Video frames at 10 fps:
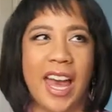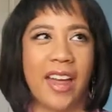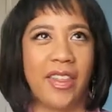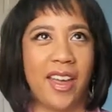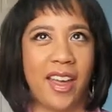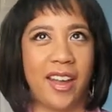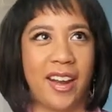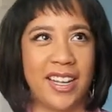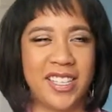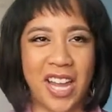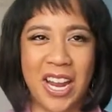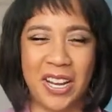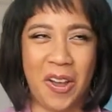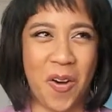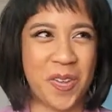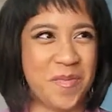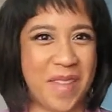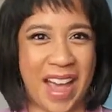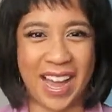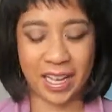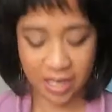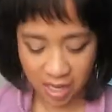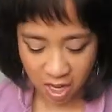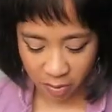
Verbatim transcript: And then I decided to go to MAC